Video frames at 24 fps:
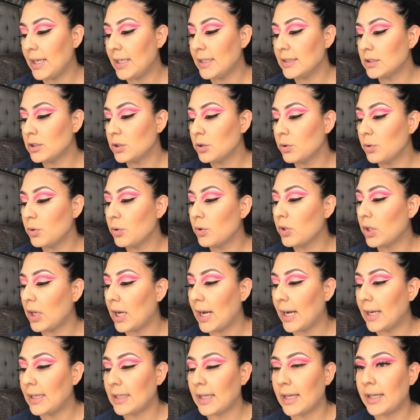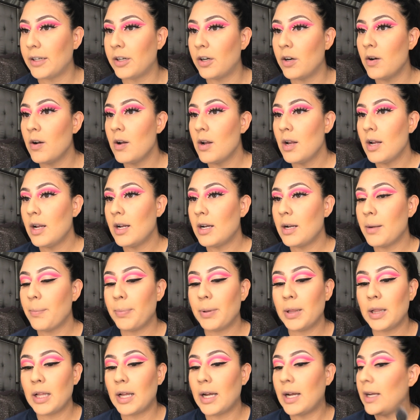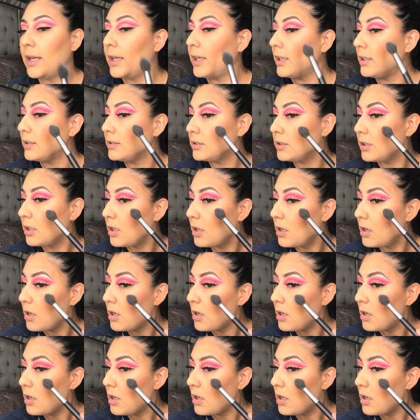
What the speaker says: into the highlighter, and apply it